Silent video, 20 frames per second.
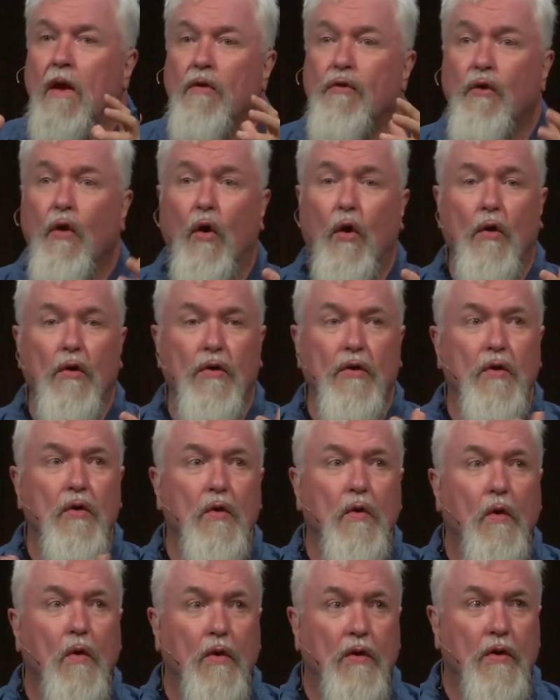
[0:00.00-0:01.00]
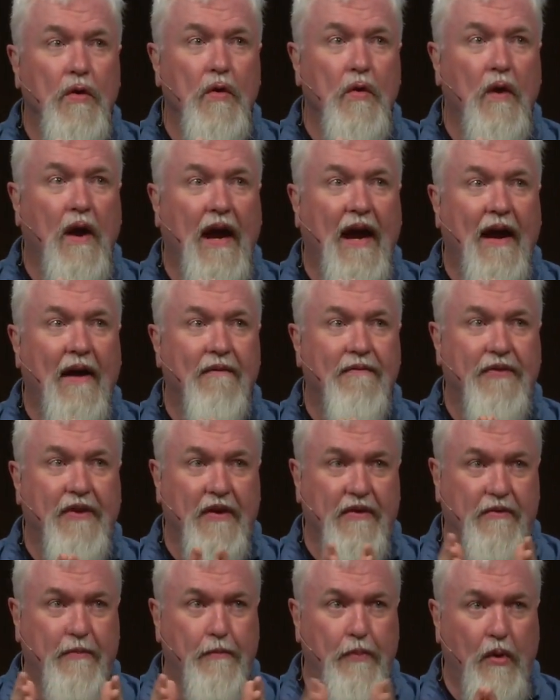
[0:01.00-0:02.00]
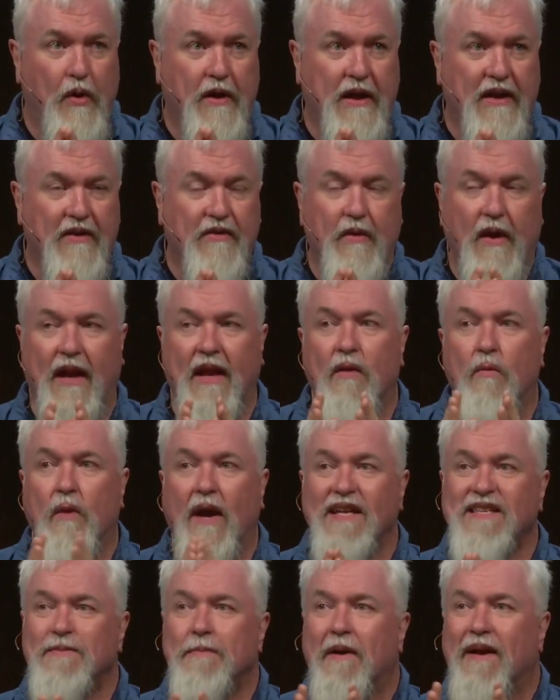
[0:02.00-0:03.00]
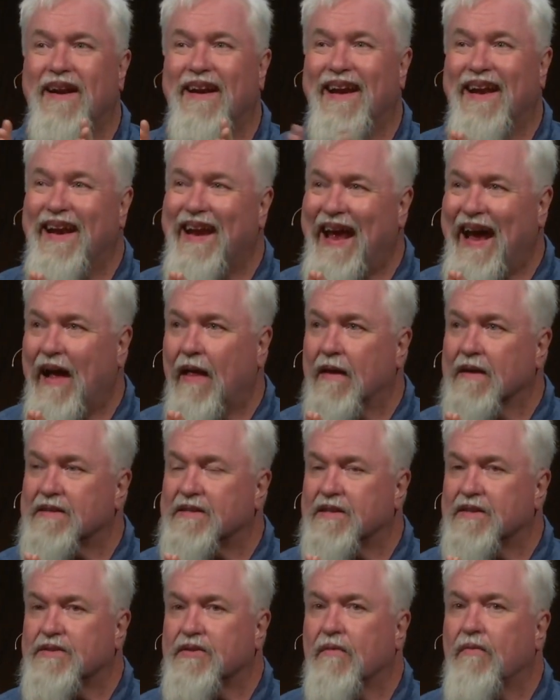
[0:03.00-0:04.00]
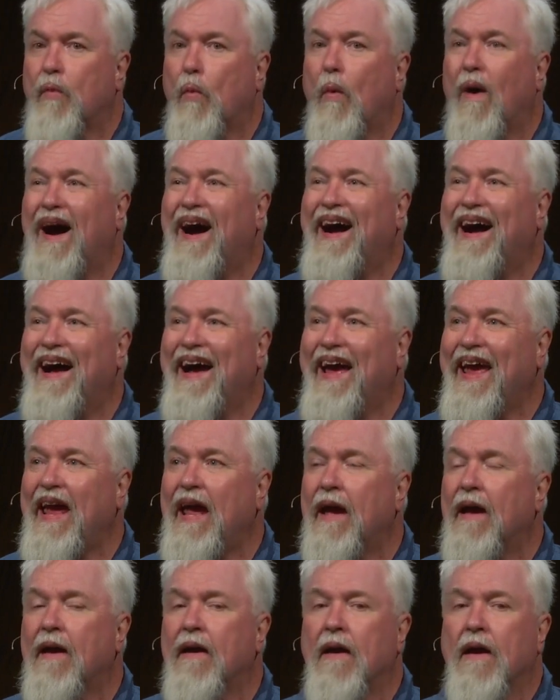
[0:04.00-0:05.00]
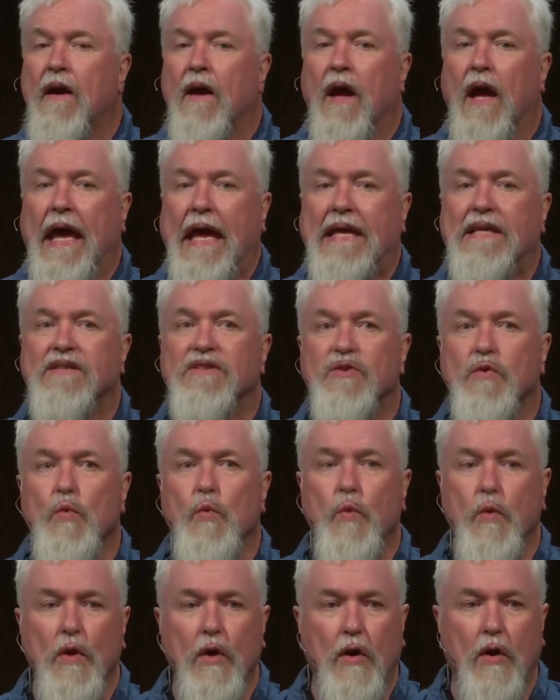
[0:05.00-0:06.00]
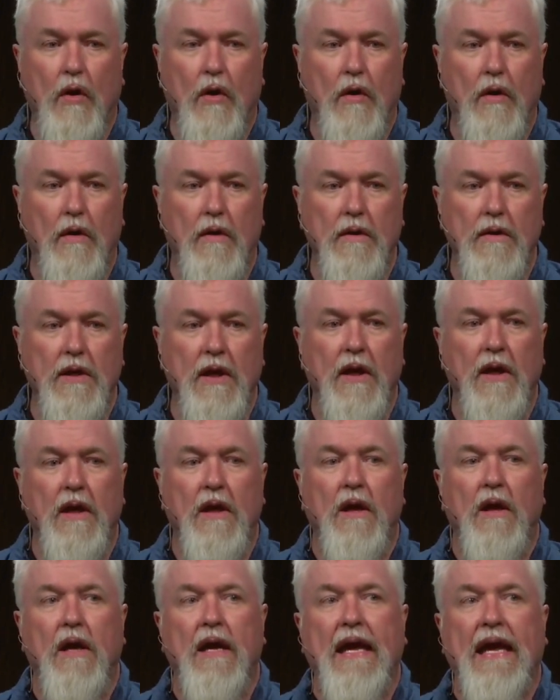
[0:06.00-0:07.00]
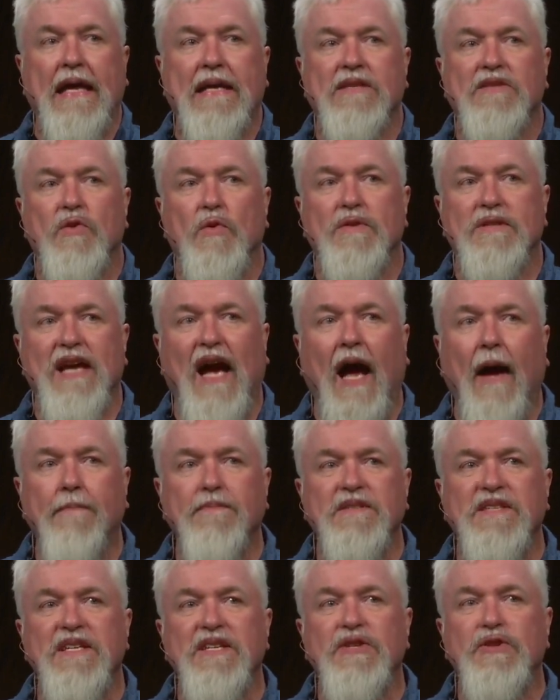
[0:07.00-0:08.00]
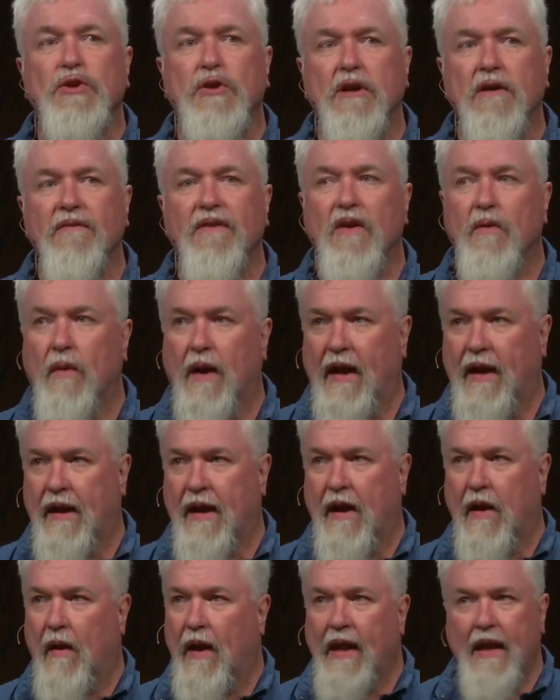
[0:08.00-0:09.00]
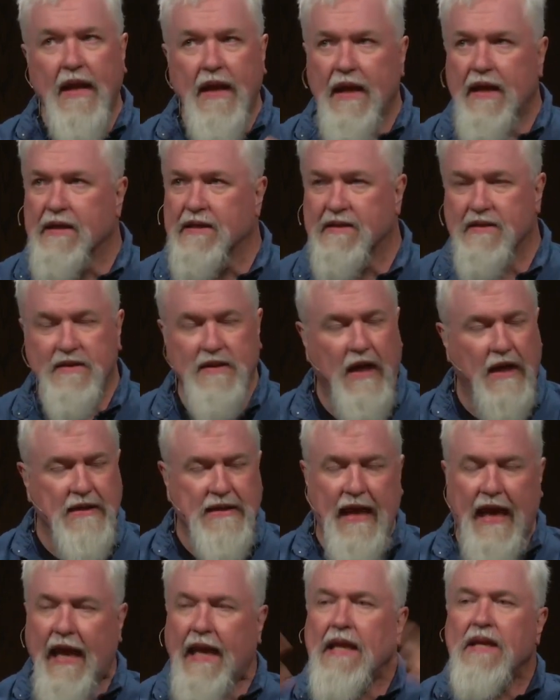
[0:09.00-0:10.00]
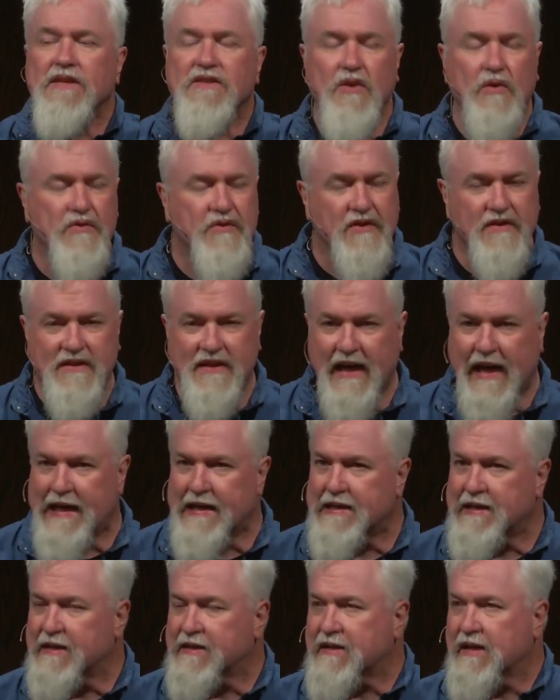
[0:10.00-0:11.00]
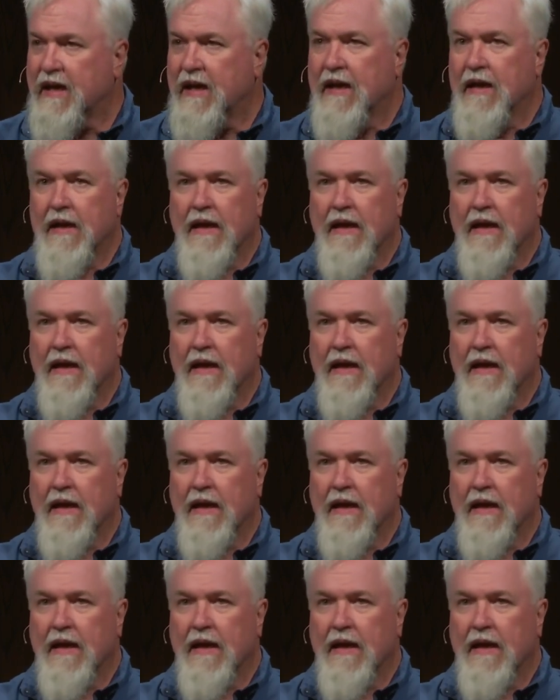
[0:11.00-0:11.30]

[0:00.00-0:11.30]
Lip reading: So you have this book he's writing. He writes about an analysis of why is the world so topsy-turvy right now. And it is. Talk to any social scientist.